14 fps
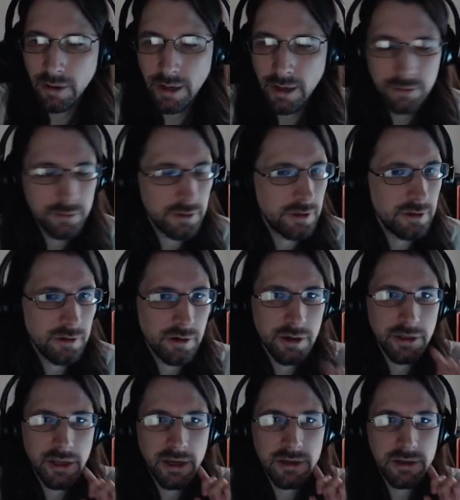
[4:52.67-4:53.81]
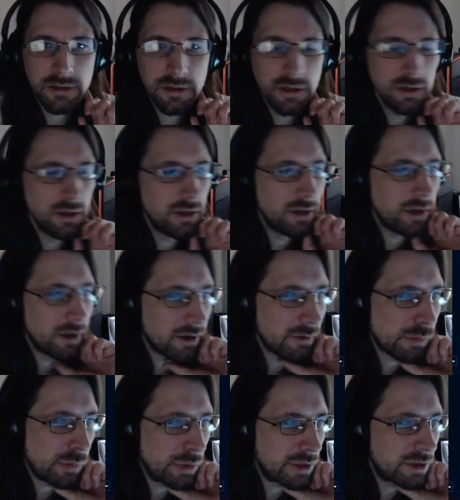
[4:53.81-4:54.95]
out there on these,
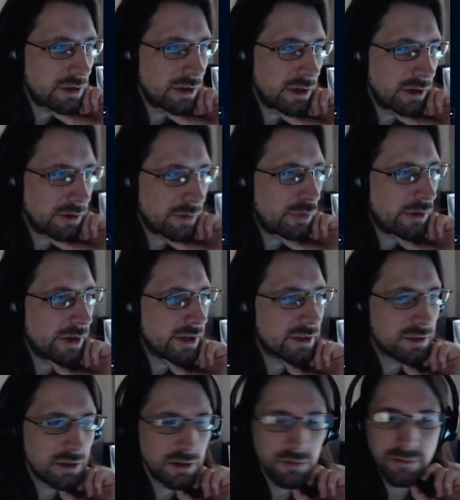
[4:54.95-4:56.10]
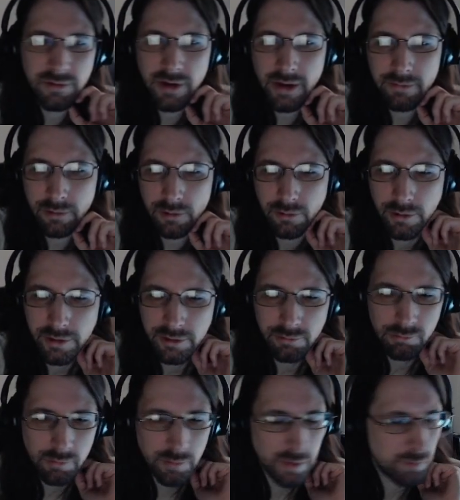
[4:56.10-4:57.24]
um, but you know, the point is, you're never going to
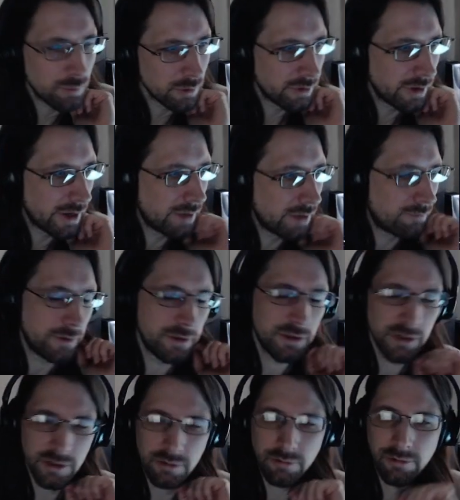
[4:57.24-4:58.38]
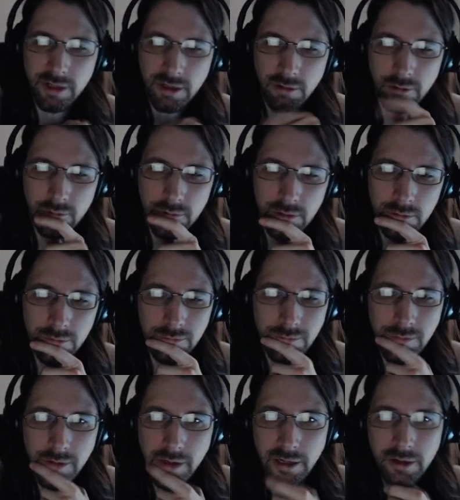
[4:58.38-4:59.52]
remember every single thing you can do
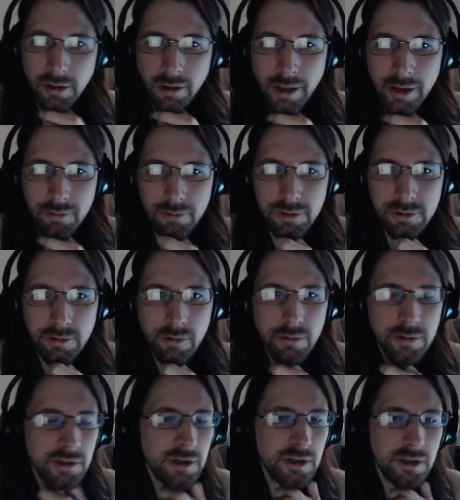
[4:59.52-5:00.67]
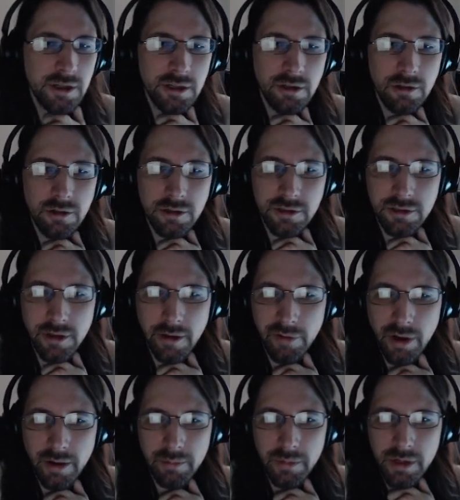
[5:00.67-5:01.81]
in a language. You're always going to need to look stuff
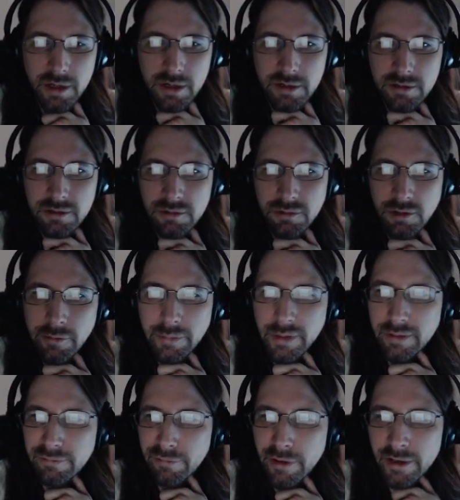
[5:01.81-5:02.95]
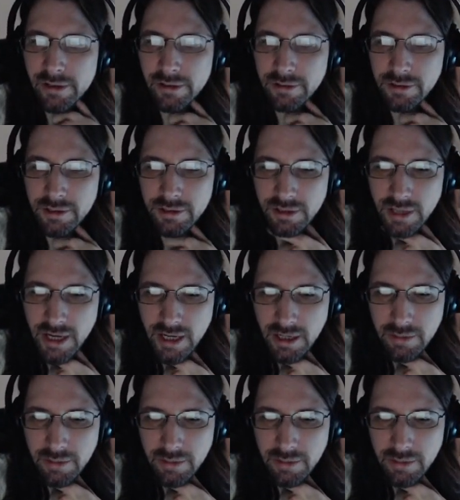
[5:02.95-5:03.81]
up. So don't be afraid to just take a